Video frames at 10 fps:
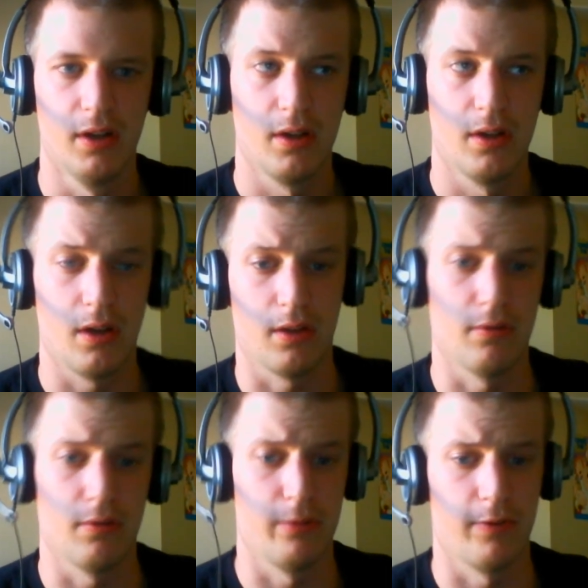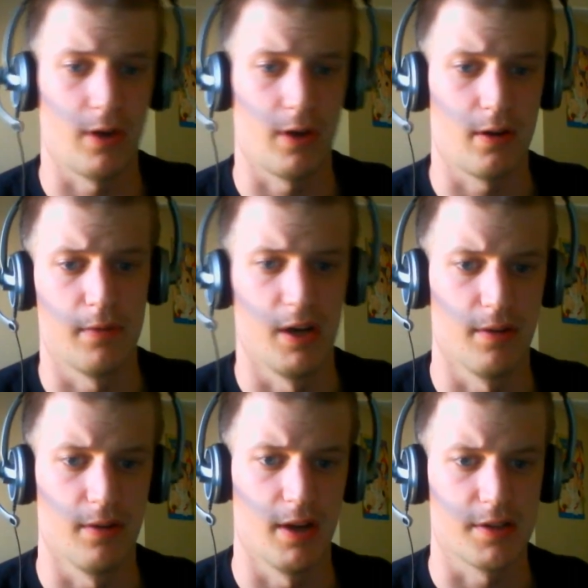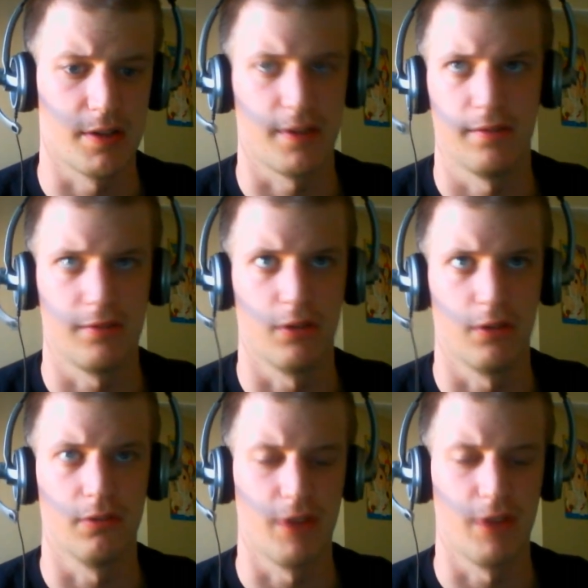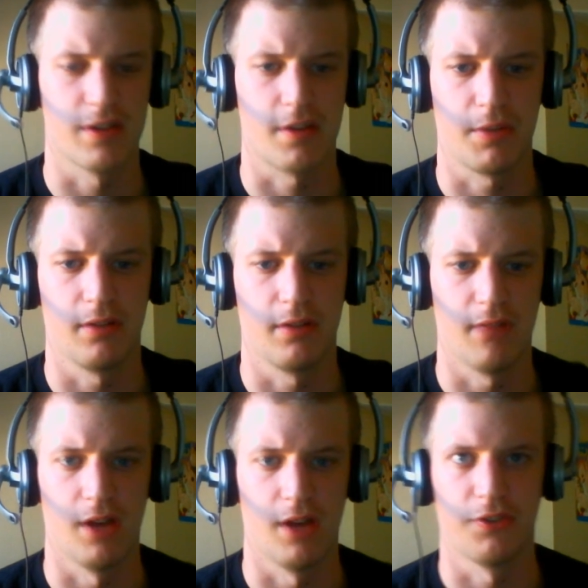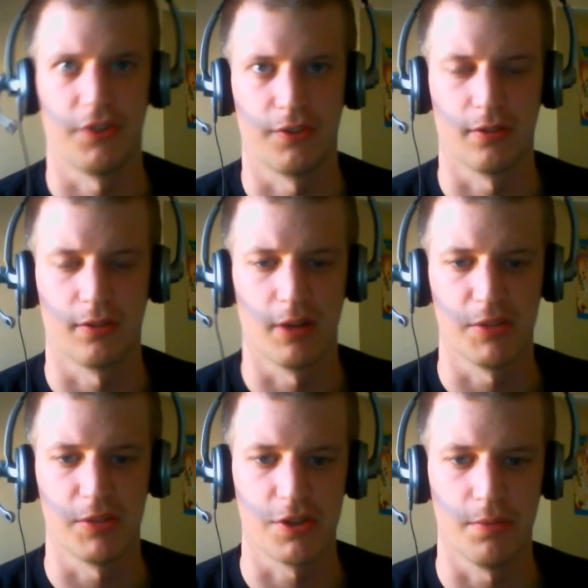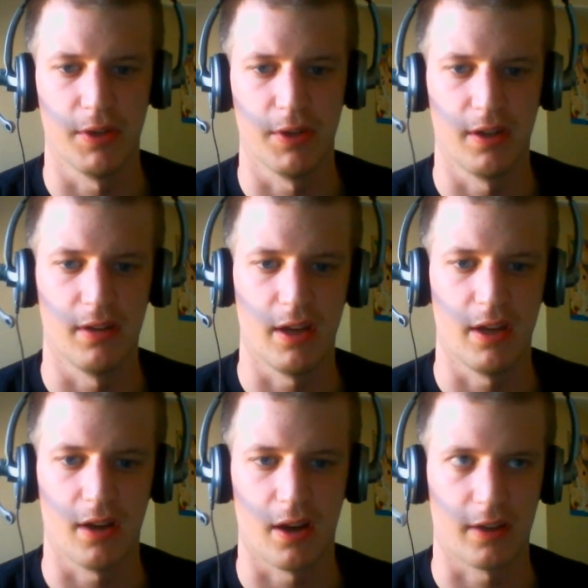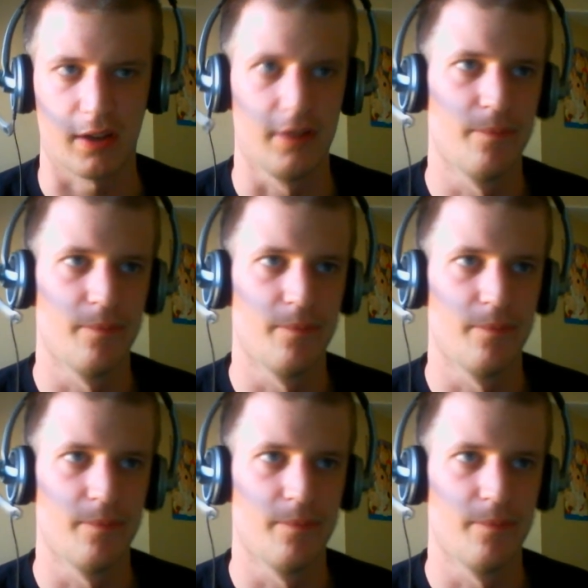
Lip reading: And then we'll move on our merry way until then Google does something else that's incredibly stupid and idiotic.